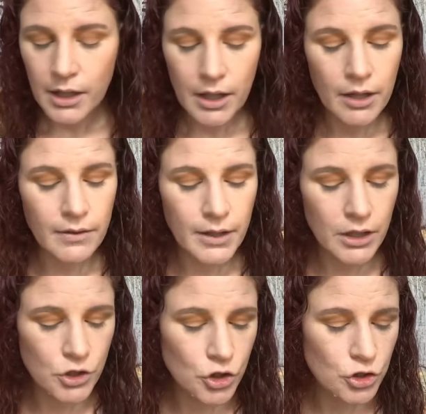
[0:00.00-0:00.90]
And
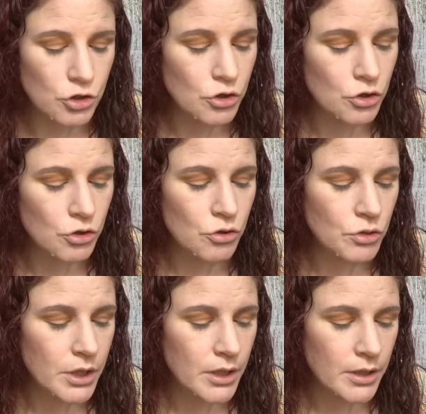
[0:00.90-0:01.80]
then
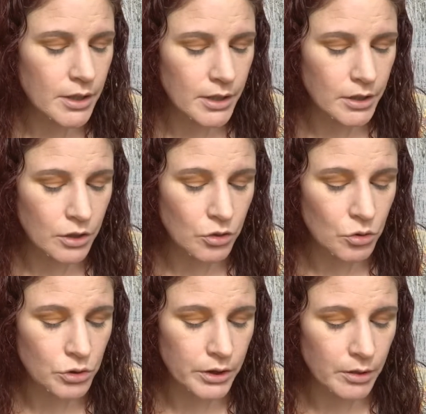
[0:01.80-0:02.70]
do the
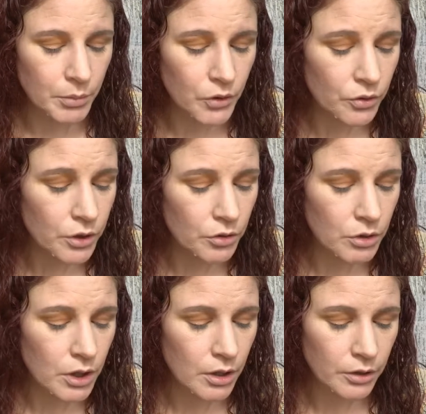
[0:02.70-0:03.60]
gold Imperial
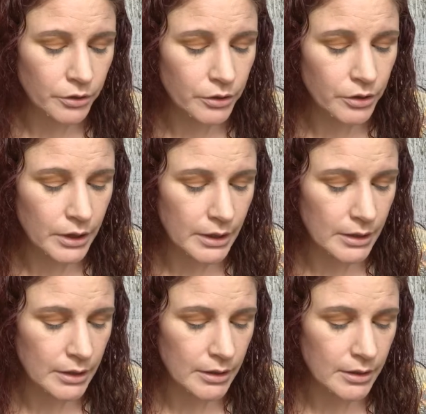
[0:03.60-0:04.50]
color
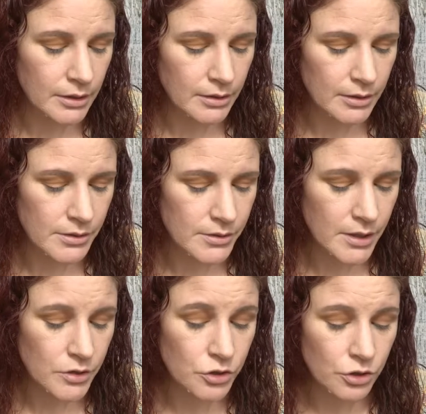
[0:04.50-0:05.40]
in the
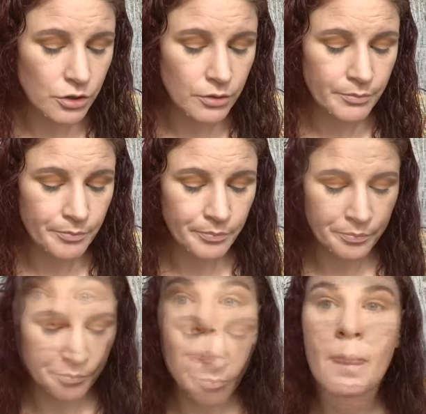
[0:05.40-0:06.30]
center.
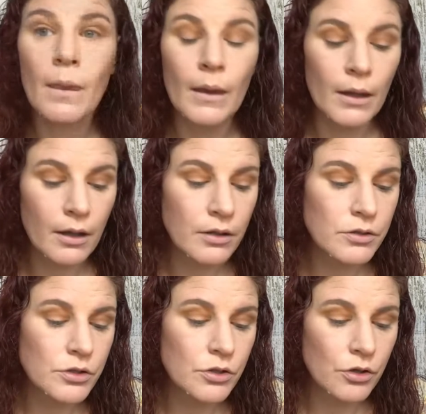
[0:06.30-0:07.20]

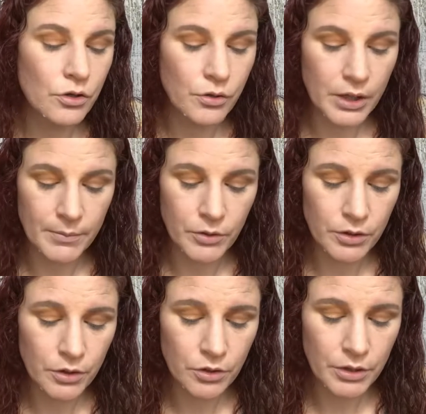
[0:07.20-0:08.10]
So I'm going
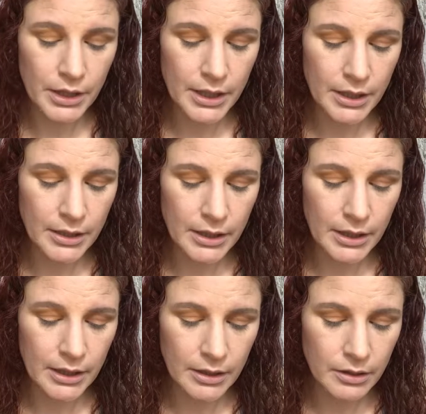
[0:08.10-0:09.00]
to go ahead
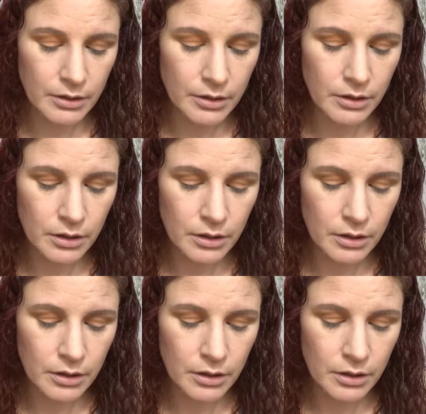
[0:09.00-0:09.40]
and